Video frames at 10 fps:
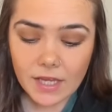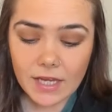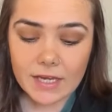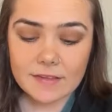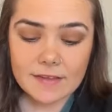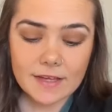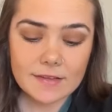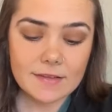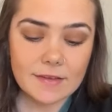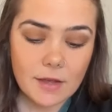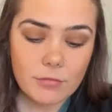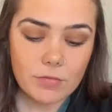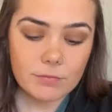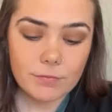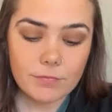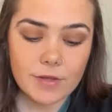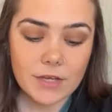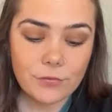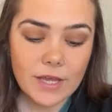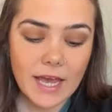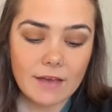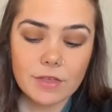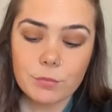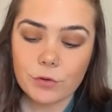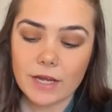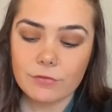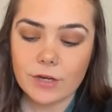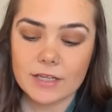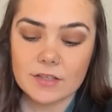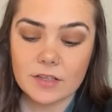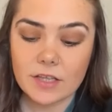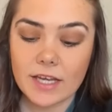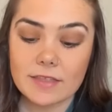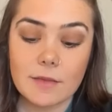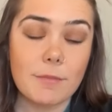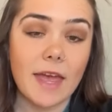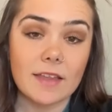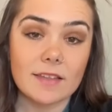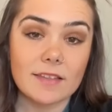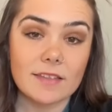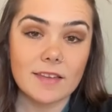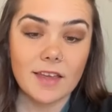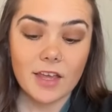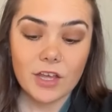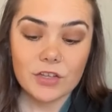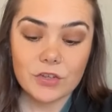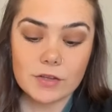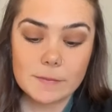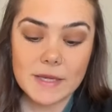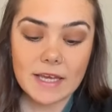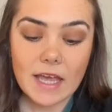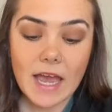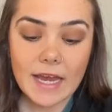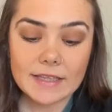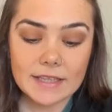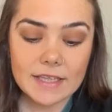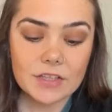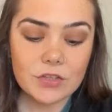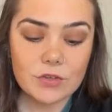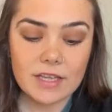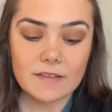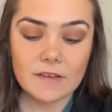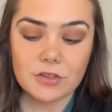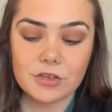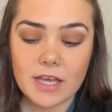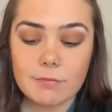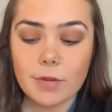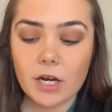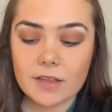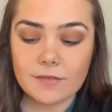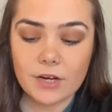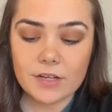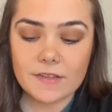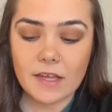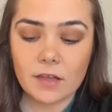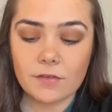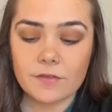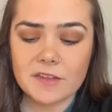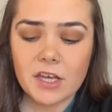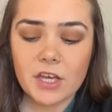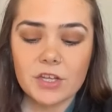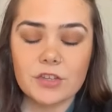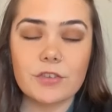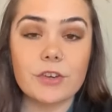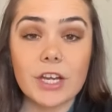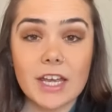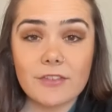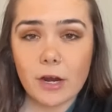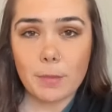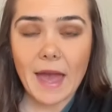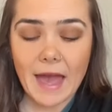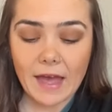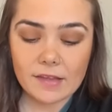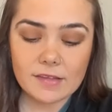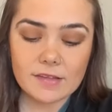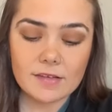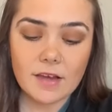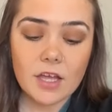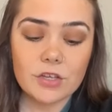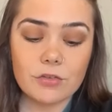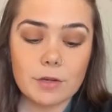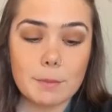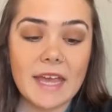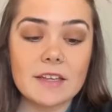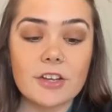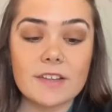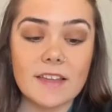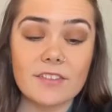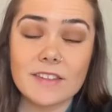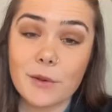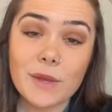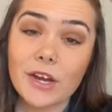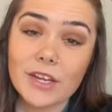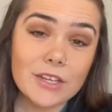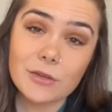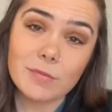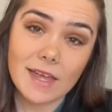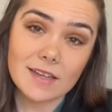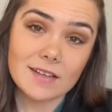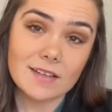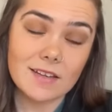It says, but if we have the bravery to look at the mess, to speak kindly to these ashamed parts of ourselves, to forgive our past, to remind ourselves that we are human,